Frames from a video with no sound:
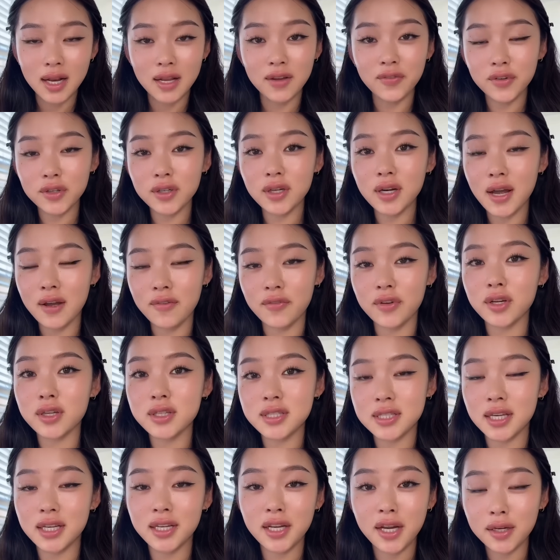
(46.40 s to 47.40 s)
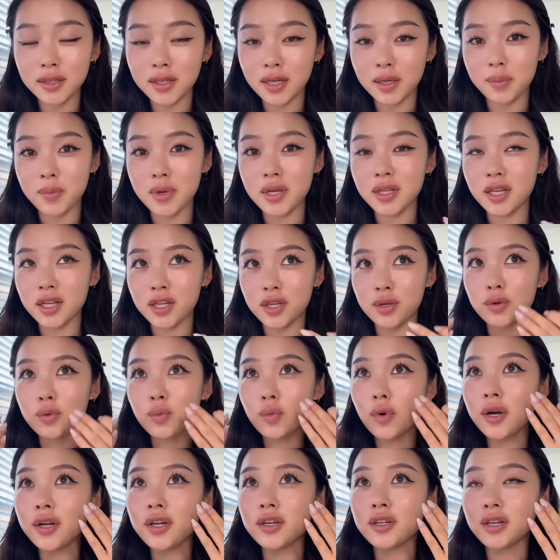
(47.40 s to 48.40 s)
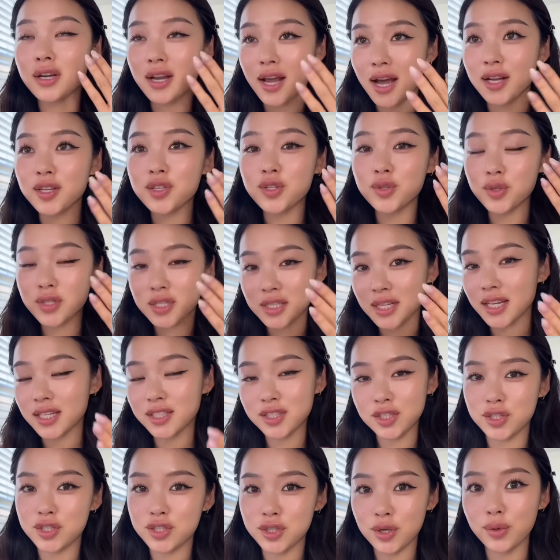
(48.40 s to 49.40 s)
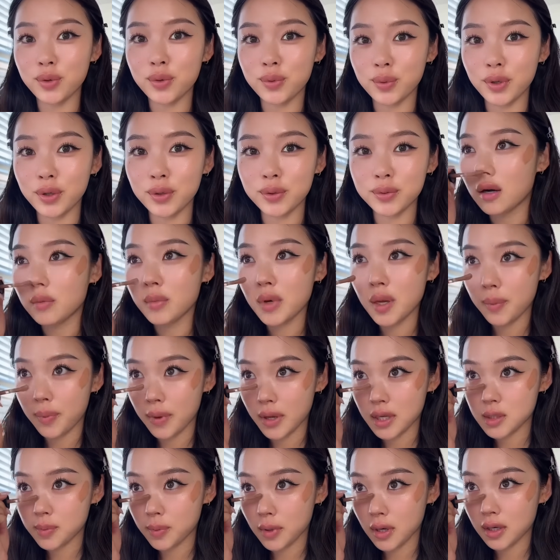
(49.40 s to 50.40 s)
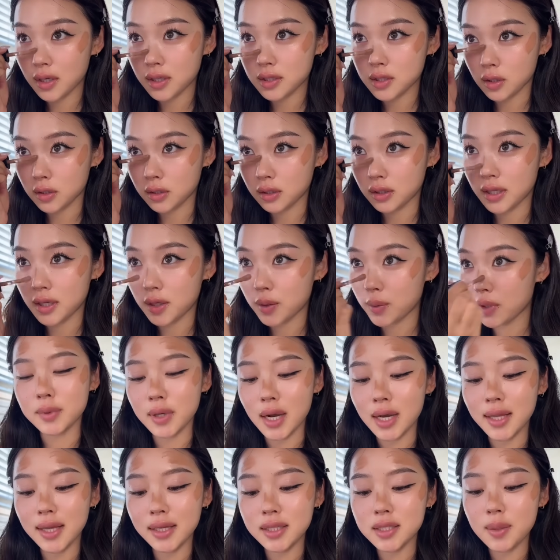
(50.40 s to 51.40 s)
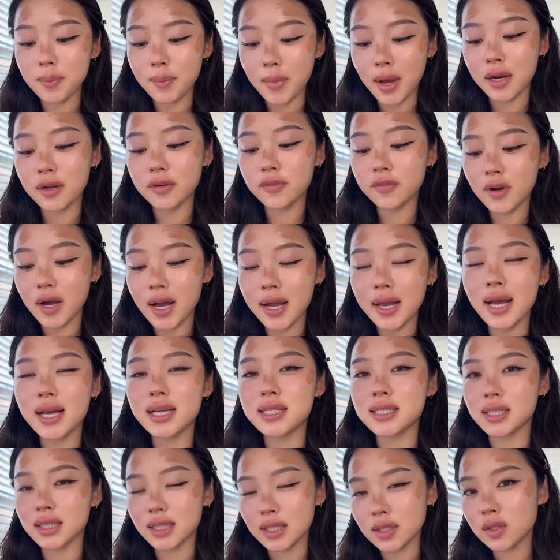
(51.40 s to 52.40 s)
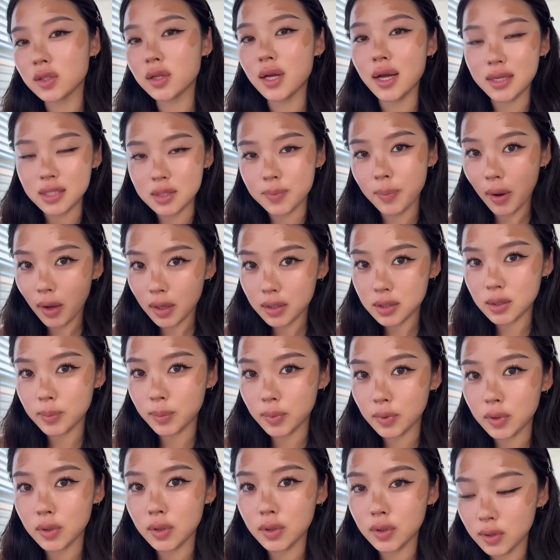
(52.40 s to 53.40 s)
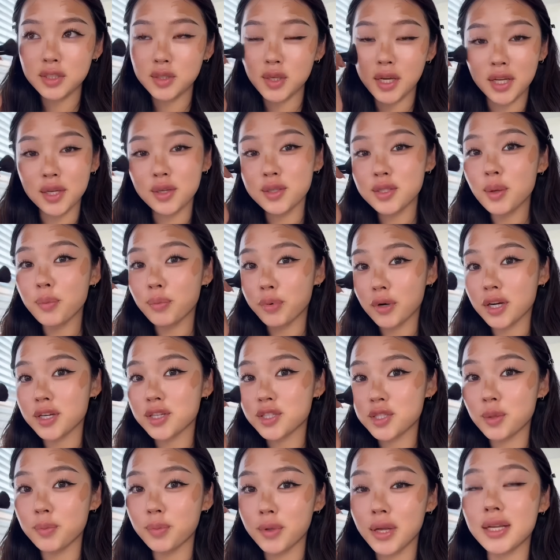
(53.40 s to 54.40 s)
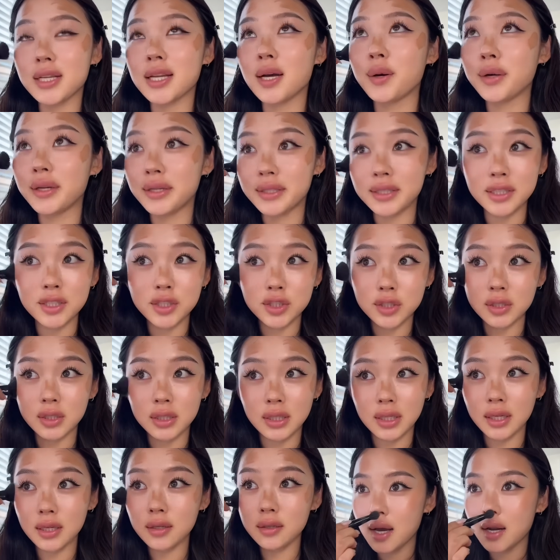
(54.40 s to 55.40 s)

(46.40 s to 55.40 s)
if you're heavy on skincare like me, then you would want your natural skin to show through. All my base products are liquid, so I like to mattify as little as possible. So I use a brush to blend out initially,